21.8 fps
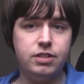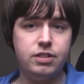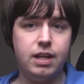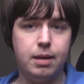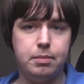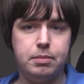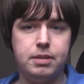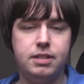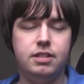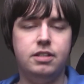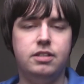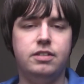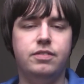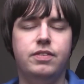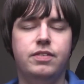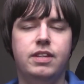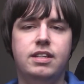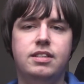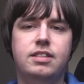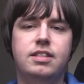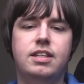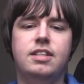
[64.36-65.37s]
episode of
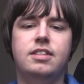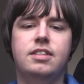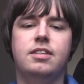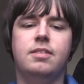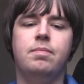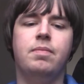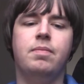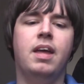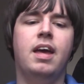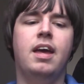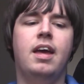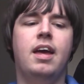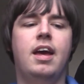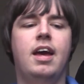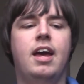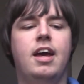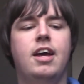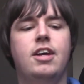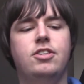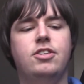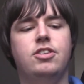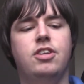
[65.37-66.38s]
this season.
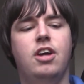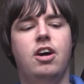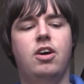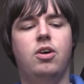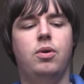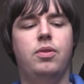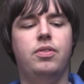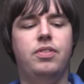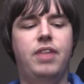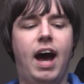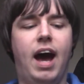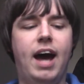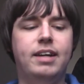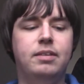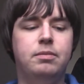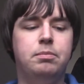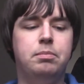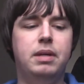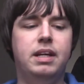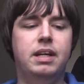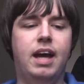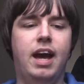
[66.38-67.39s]
So
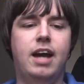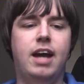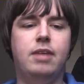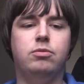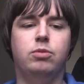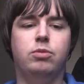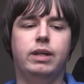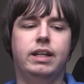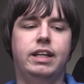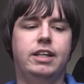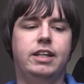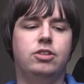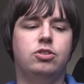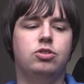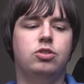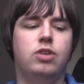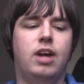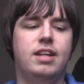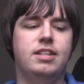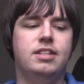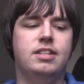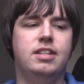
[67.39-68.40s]
that became really
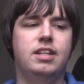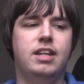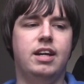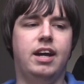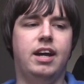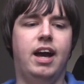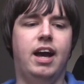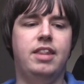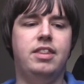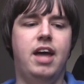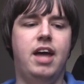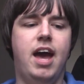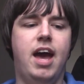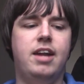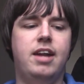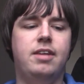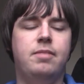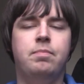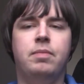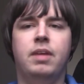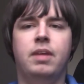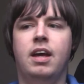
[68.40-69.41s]
interesting. And
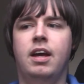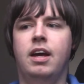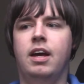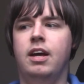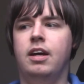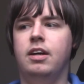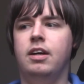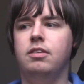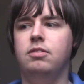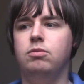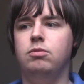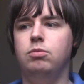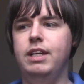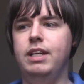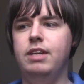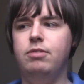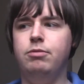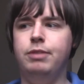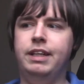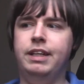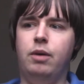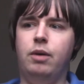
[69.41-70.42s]
then we
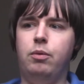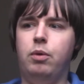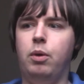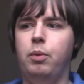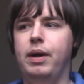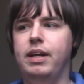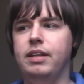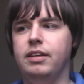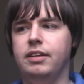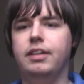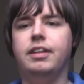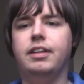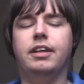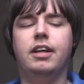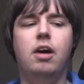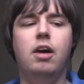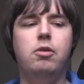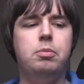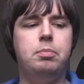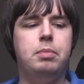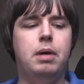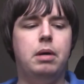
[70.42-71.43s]
didn't really know what way they're going to
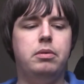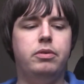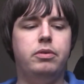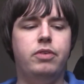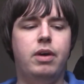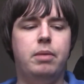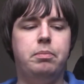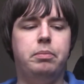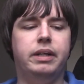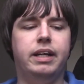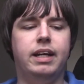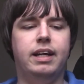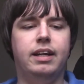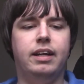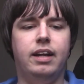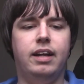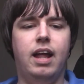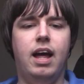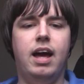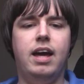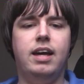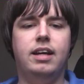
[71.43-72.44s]
go with Boba Fett, but I
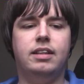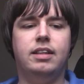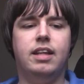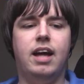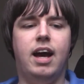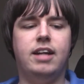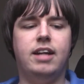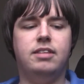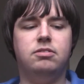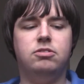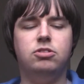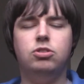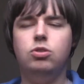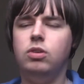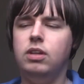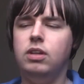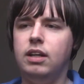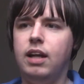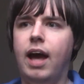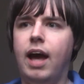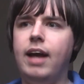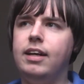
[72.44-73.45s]
like that, sort
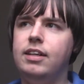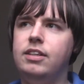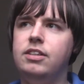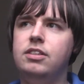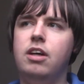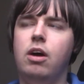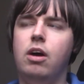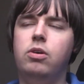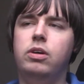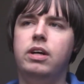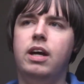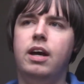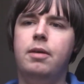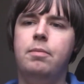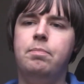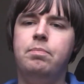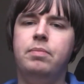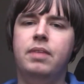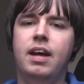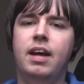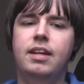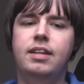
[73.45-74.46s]
of like Ahsoka,
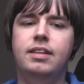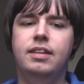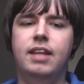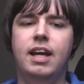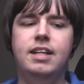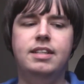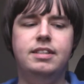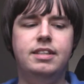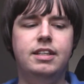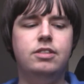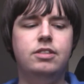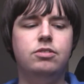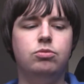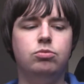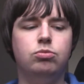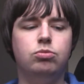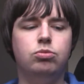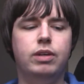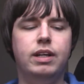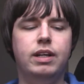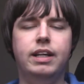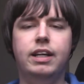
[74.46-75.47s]
they didn't
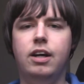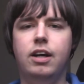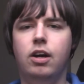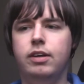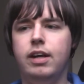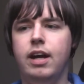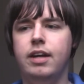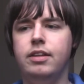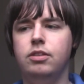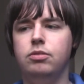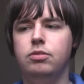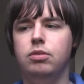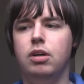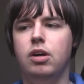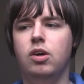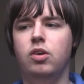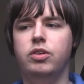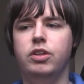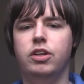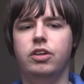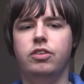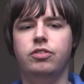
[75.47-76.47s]
really go down the
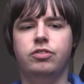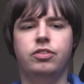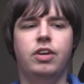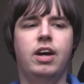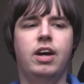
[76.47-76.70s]
road of